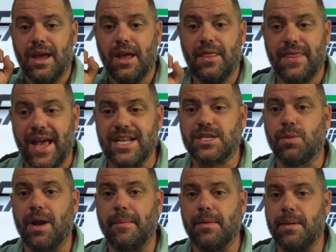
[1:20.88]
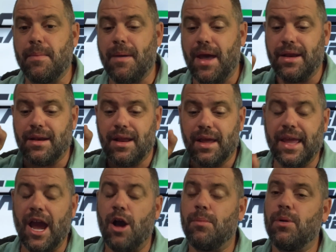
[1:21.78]
That's what I'm going to be betting.
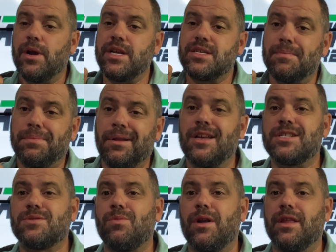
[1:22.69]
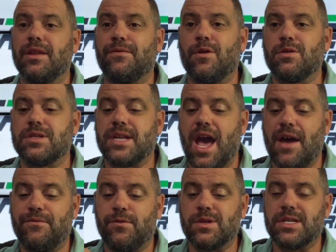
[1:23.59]
Cowboys +1 in the first
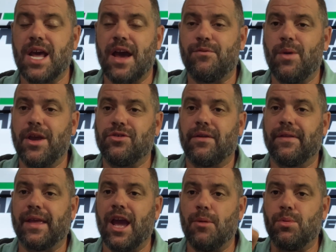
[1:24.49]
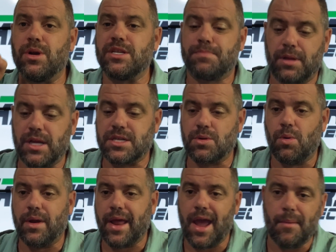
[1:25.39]
half. First half wager on the Cowboys
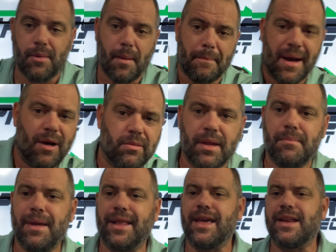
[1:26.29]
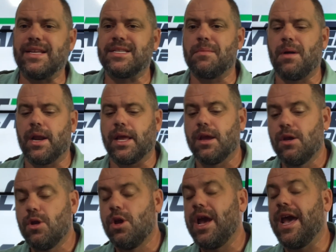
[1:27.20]
+1. Hammer it, pound it, make that easy money,
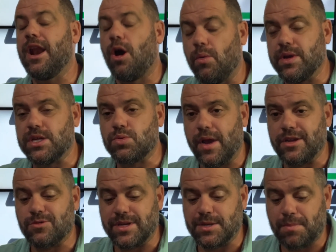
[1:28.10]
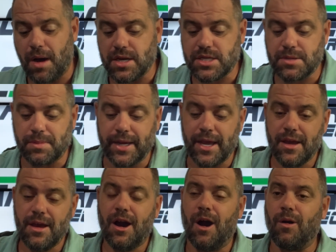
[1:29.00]
and always wager responsibly.
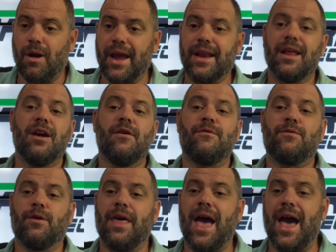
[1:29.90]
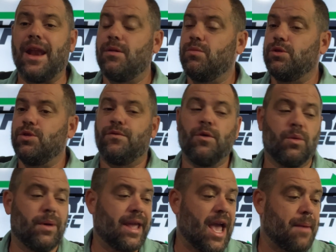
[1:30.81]
All right, for that, we'll do a full
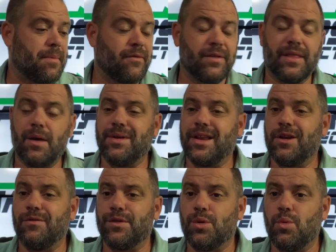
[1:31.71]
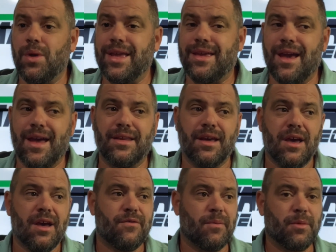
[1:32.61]
recap of everything that we did over the weekend,
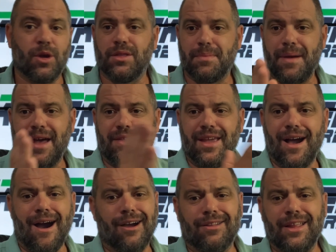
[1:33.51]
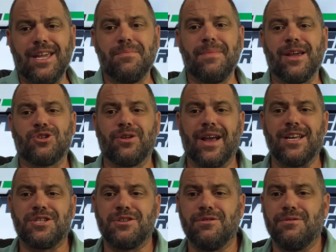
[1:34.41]
from the good, the bad, the ugly. Make sure you
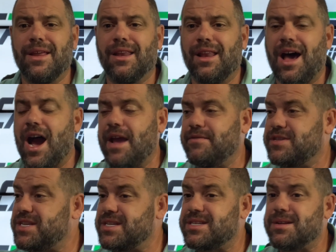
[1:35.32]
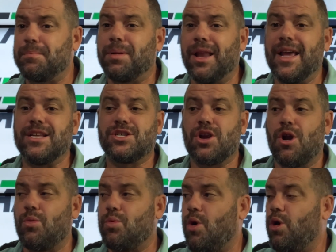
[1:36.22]
guys tune in live. System plays
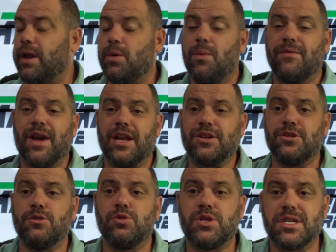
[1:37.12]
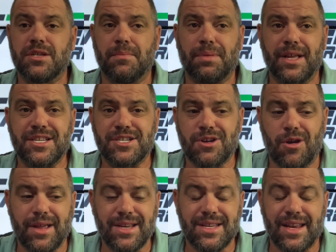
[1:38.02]
are rolling. We've got two new system plays
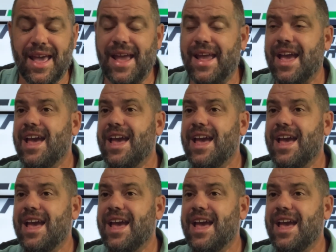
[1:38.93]
starting today.